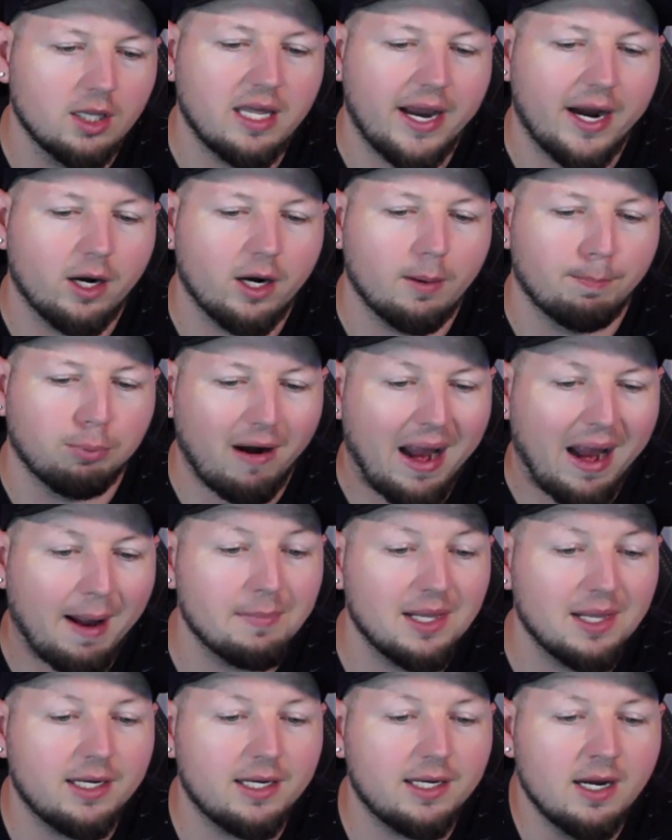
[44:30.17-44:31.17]
there.
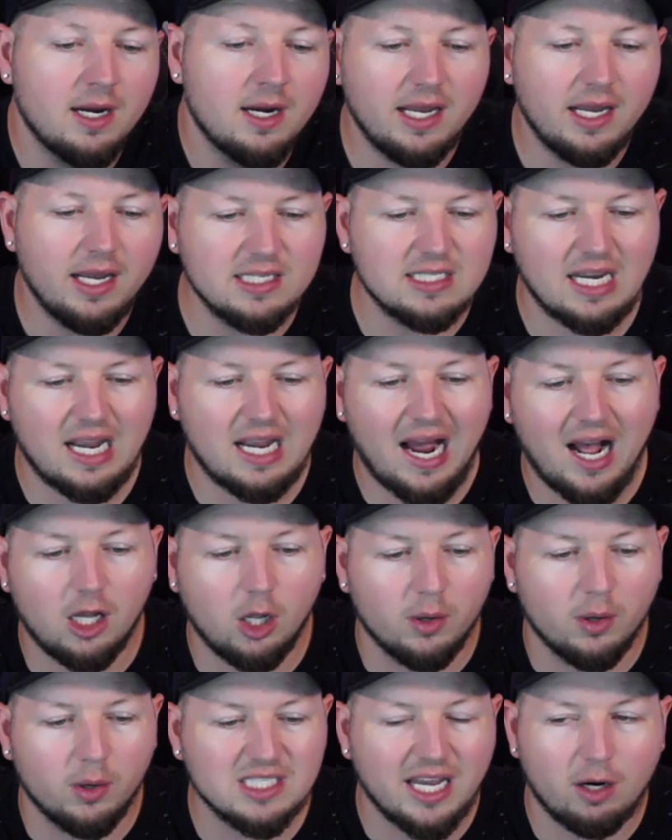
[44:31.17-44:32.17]
Bramlett is the guy I
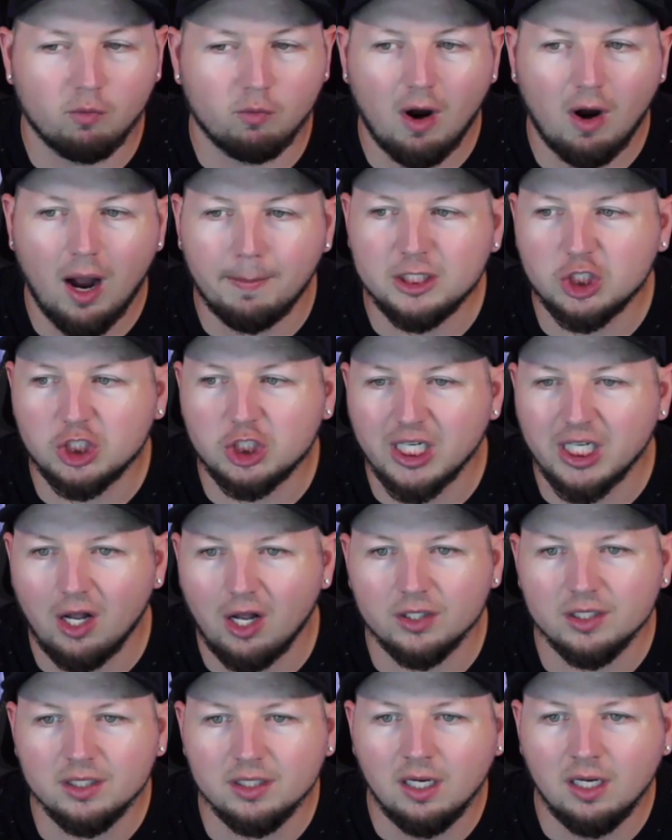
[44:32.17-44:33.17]
always like. Robbie
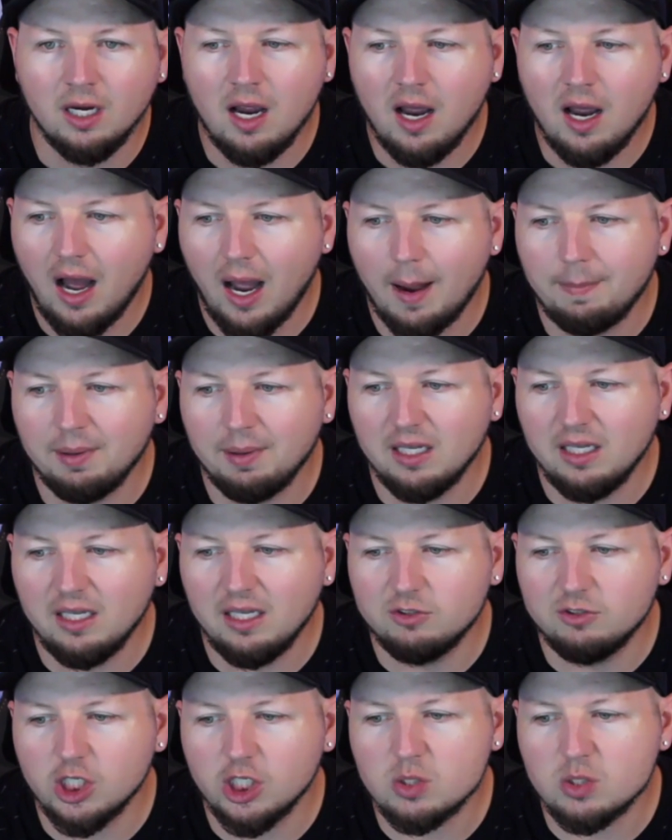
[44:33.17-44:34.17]
Shelton, I
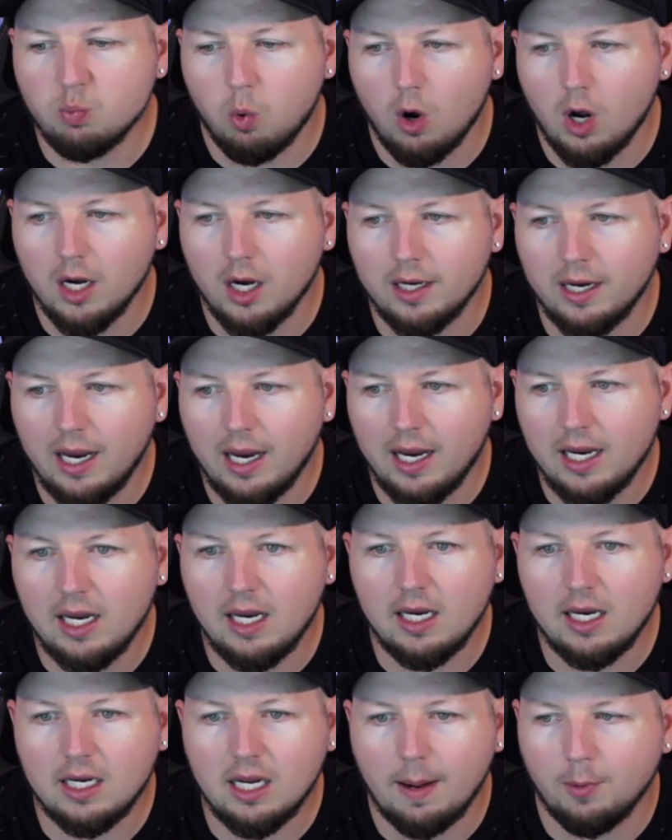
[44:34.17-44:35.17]
believe, just won
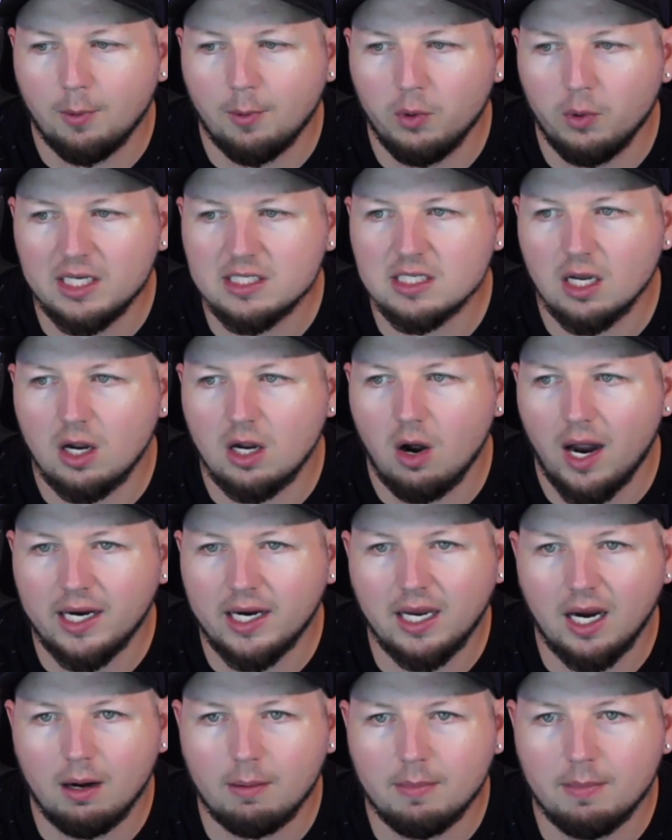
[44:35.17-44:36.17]
a couple weeks ago. I
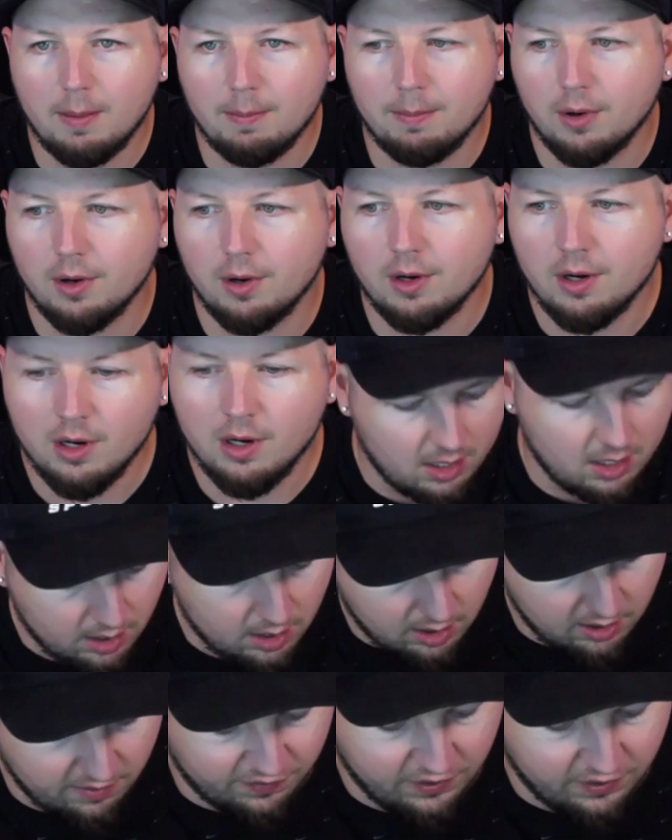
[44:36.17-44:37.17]
can't remember
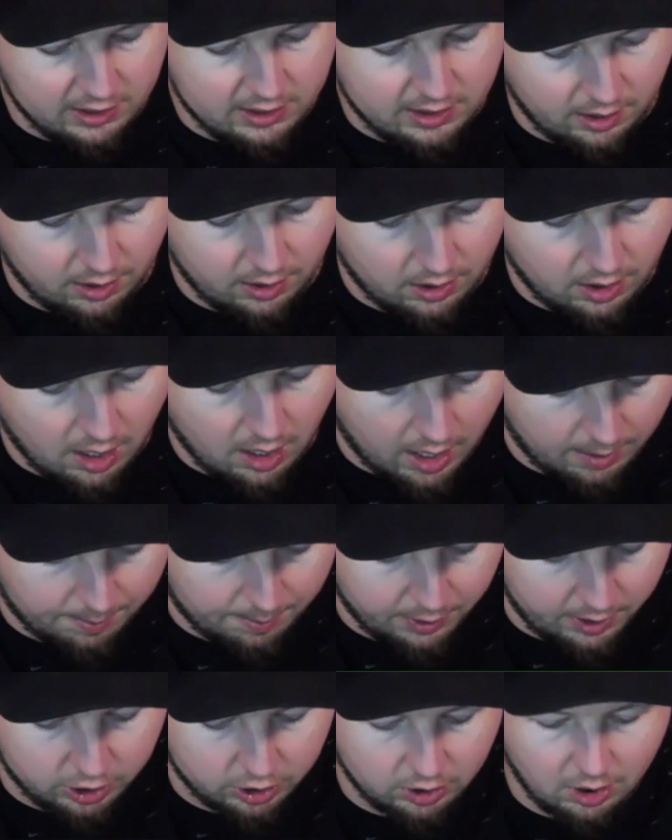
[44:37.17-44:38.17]
if he did or not. I'm
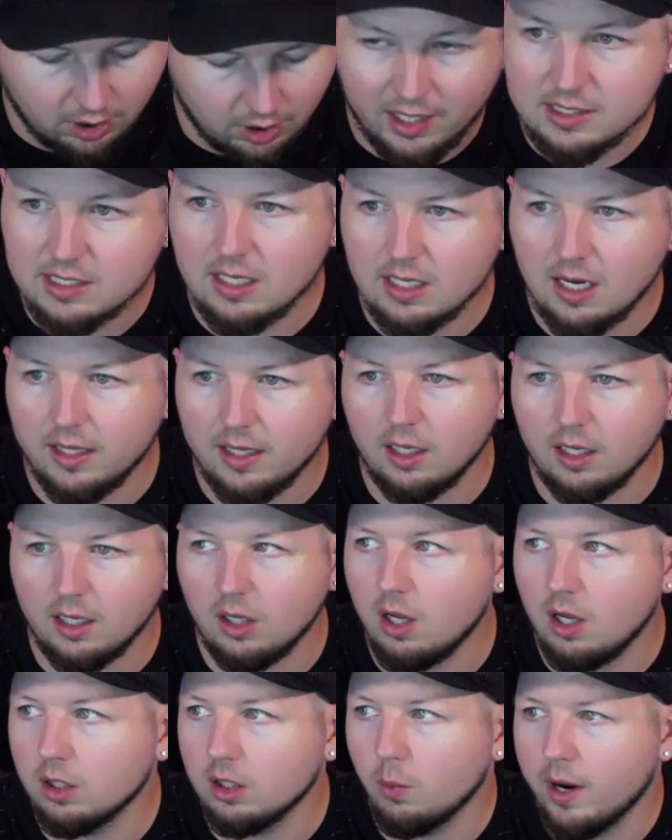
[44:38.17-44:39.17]
pretty sure I saw that
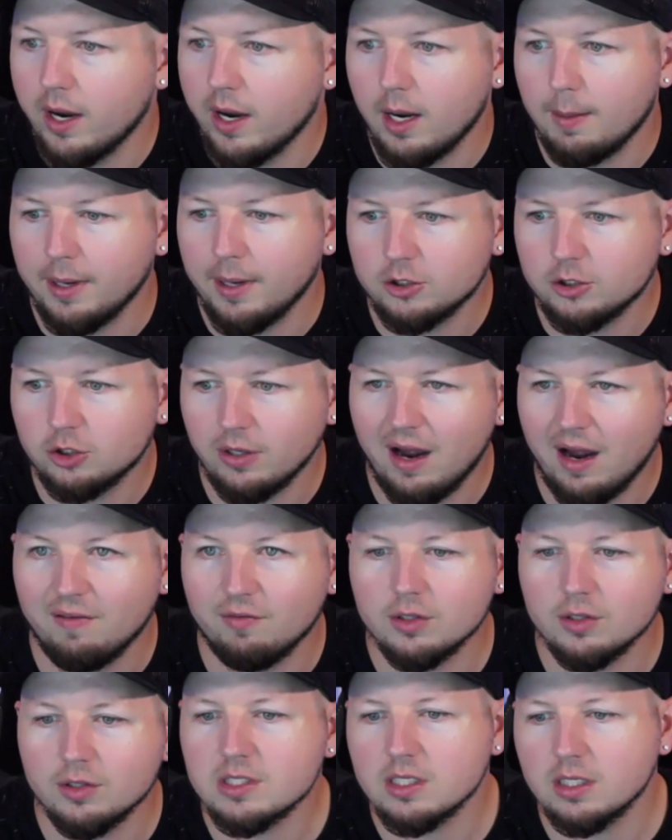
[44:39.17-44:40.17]
along the way in my
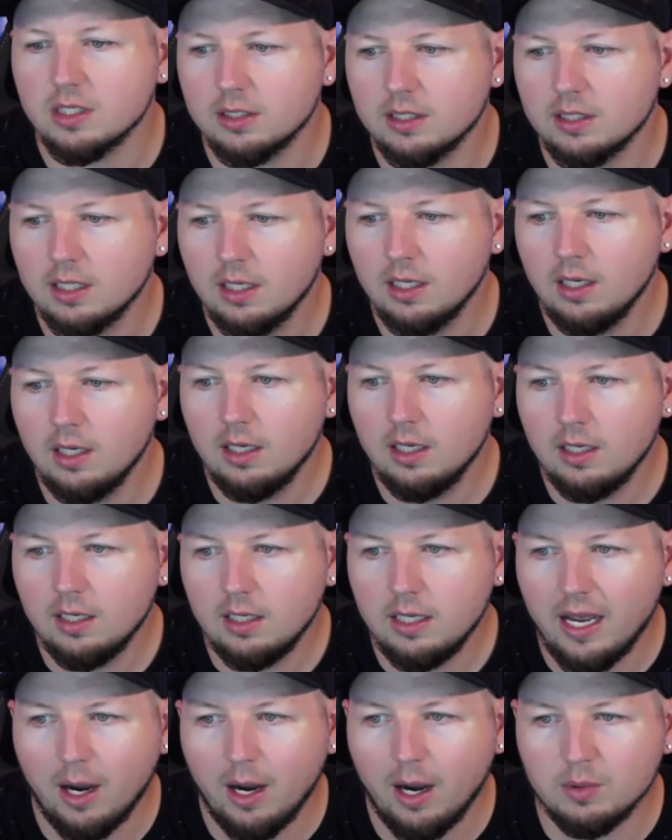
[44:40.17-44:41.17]
travels. And
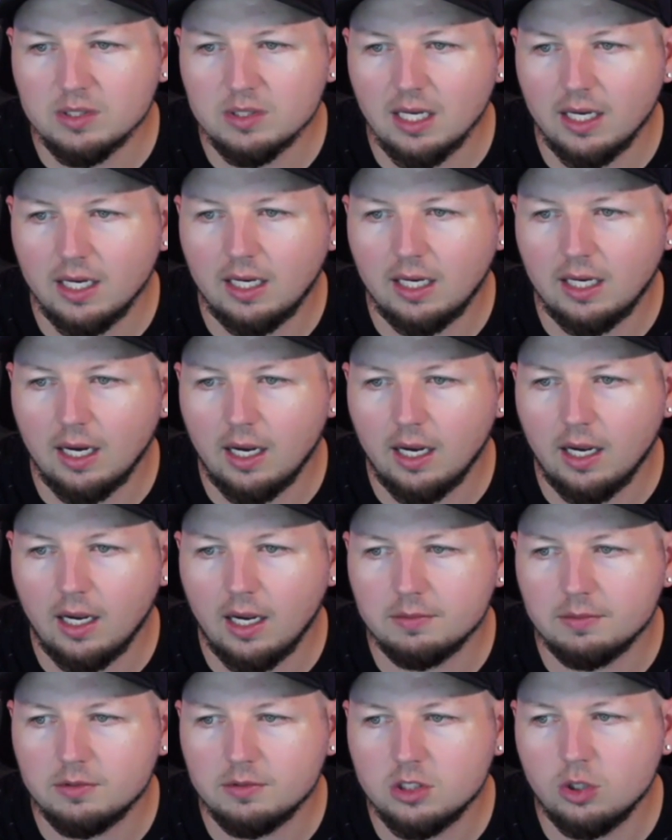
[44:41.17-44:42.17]
yeah, it was like
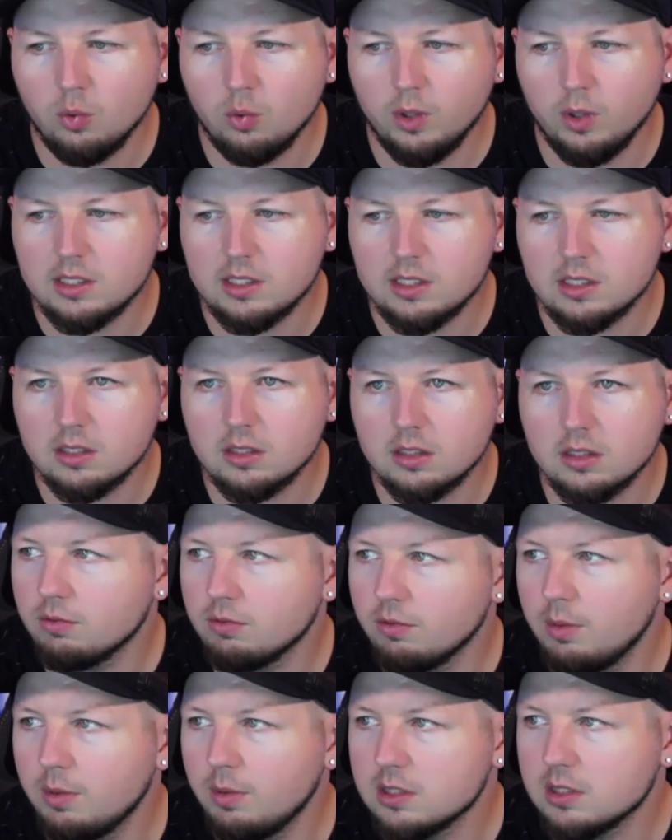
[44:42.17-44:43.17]
3 weeks
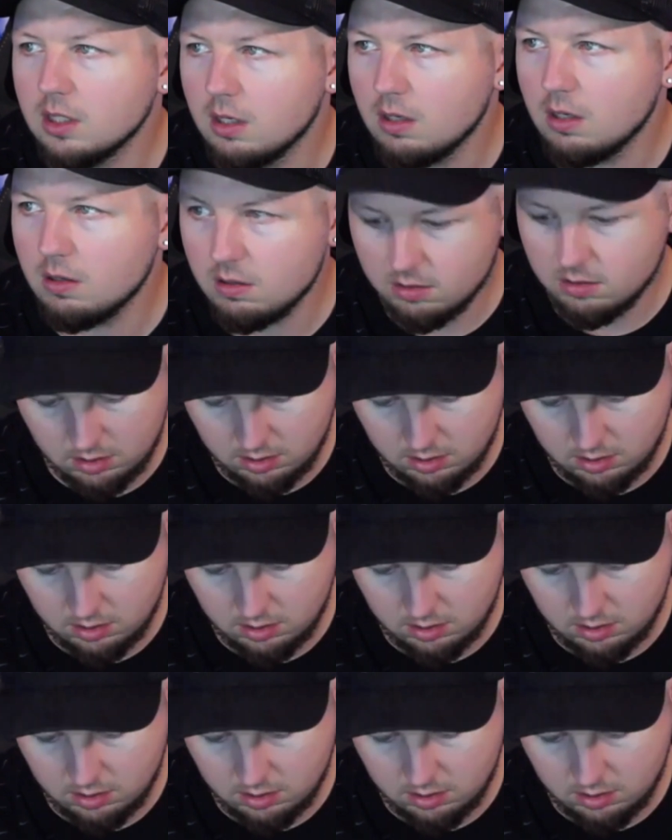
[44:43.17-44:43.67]
ago.